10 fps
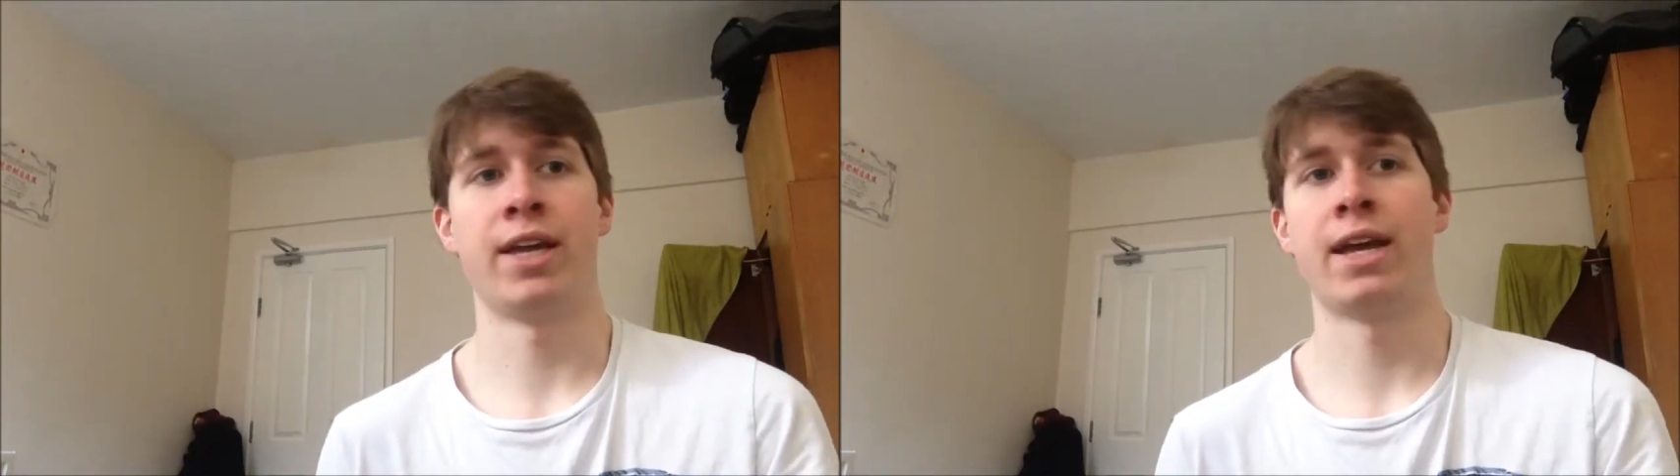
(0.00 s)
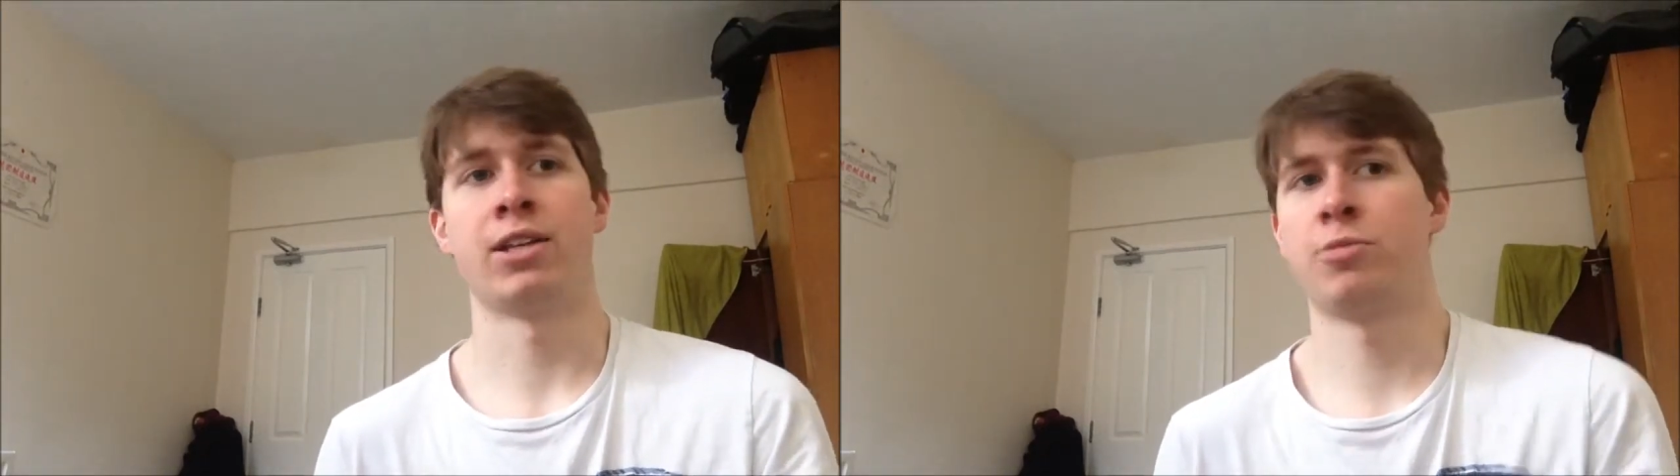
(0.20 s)

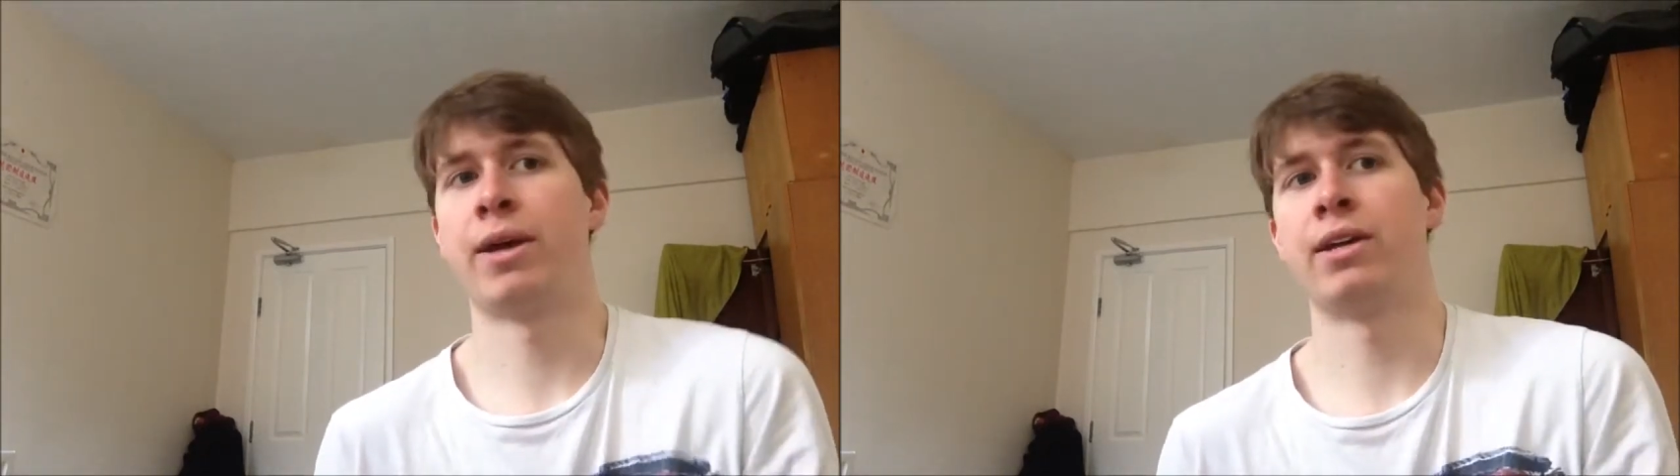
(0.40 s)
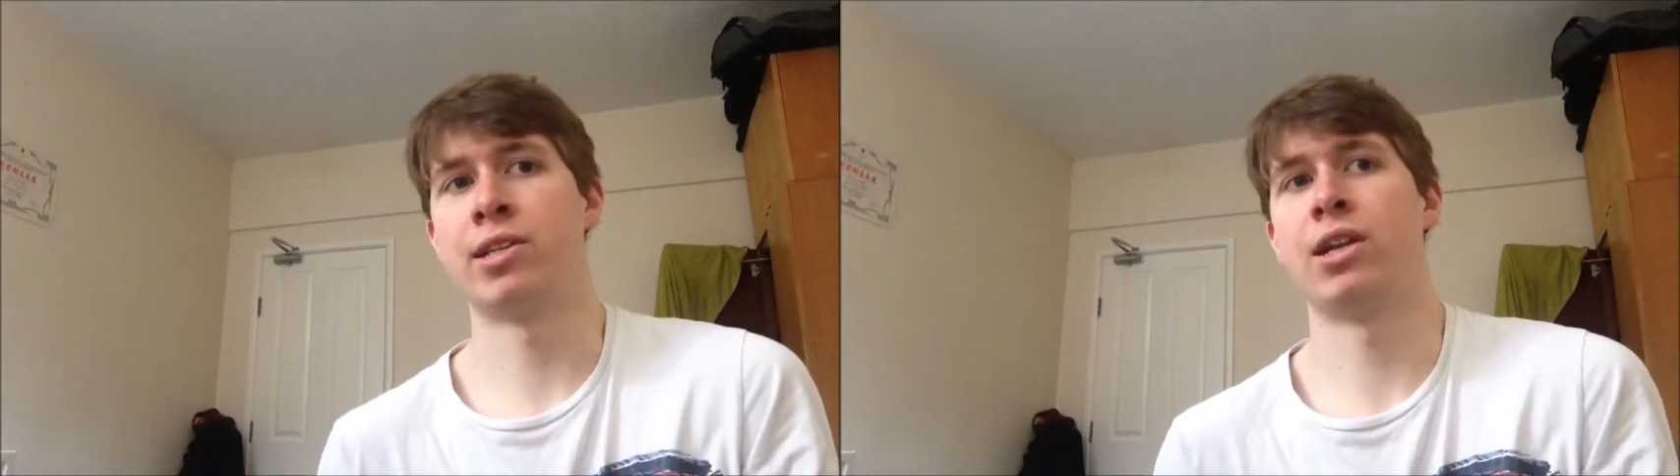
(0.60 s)
again,
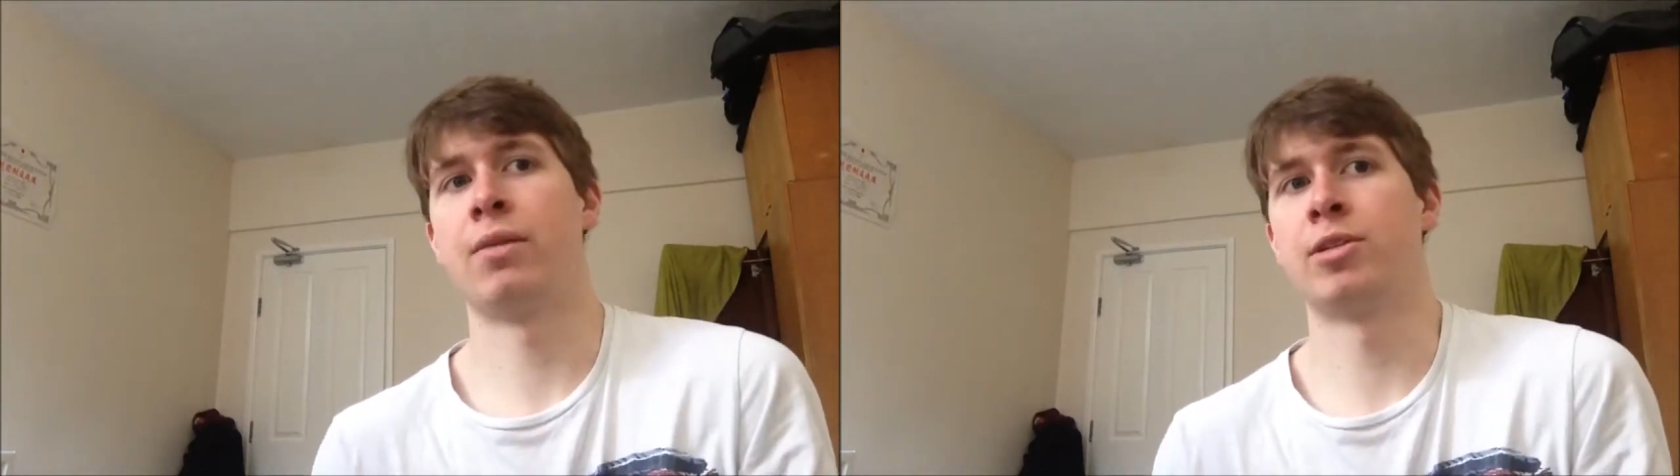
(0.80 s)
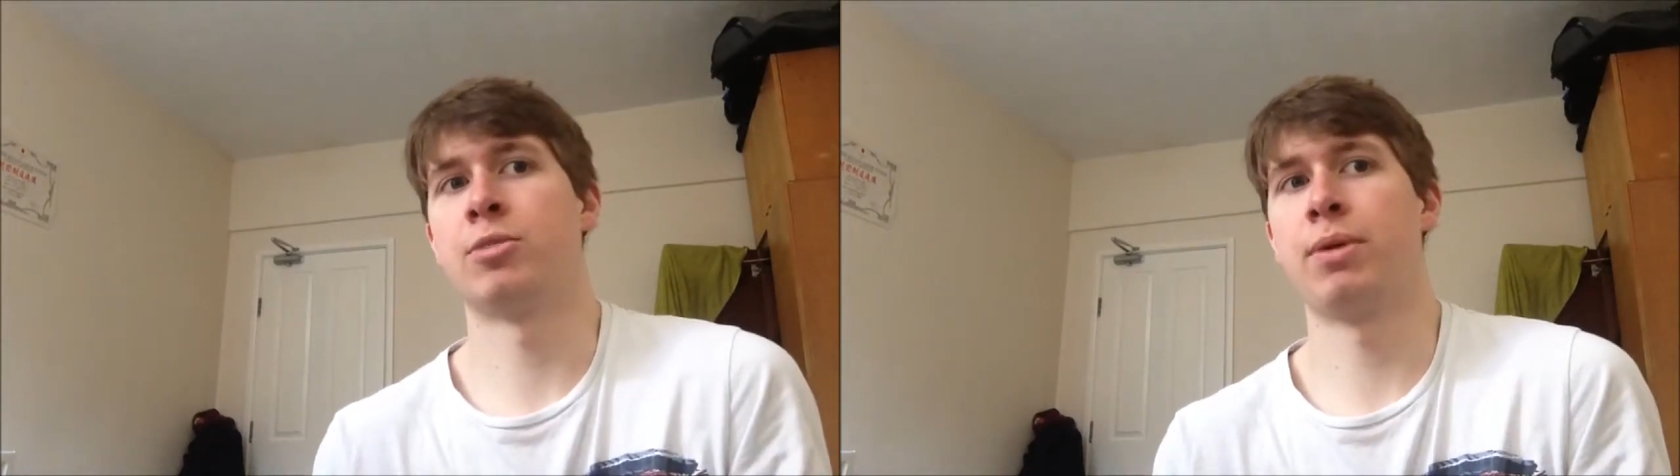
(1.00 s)

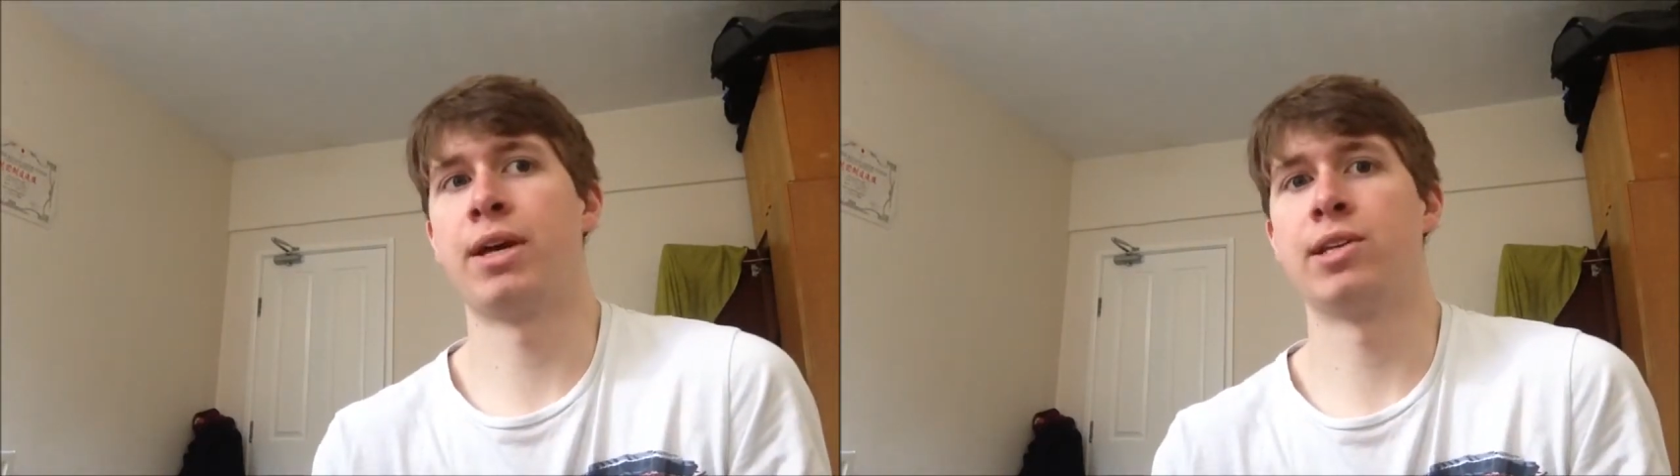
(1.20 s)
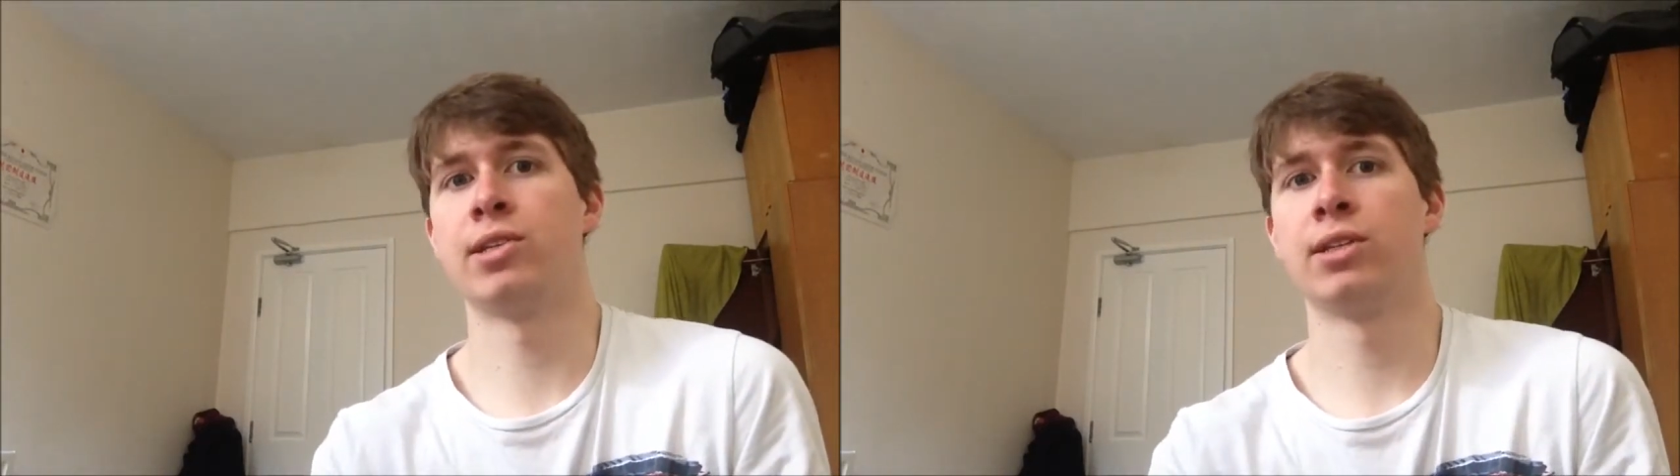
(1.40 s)
Islam and
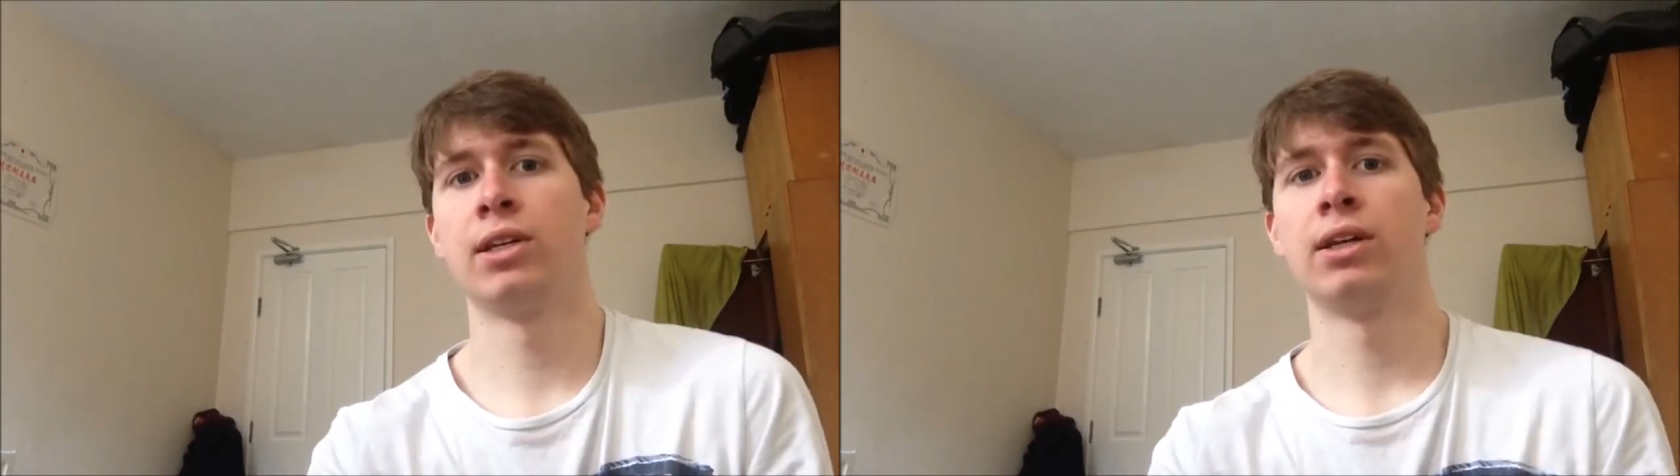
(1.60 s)
space,